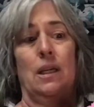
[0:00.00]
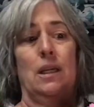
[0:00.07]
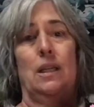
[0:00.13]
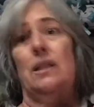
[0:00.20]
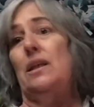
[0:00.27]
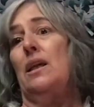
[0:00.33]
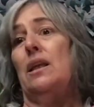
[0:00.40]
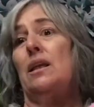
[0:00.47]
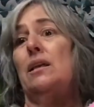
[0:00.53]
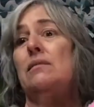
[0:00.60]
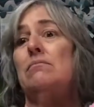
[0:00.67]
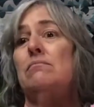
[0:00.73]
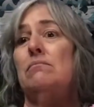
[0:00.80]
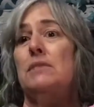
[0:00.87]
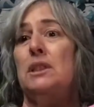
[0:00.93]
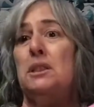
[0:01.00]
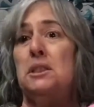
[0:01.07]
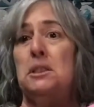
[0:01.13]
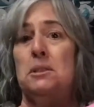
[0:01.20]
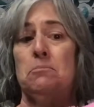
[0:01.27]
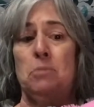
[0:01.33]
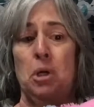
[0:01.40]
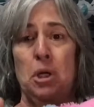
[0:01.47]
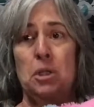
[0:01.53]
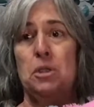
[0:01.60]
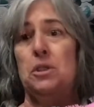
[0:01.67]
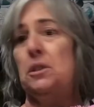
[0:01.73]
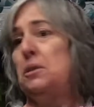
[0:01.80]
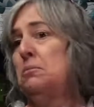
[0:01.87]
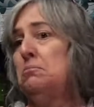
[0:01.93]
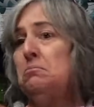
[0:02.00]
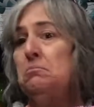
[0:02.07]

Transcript: Indiana, it's March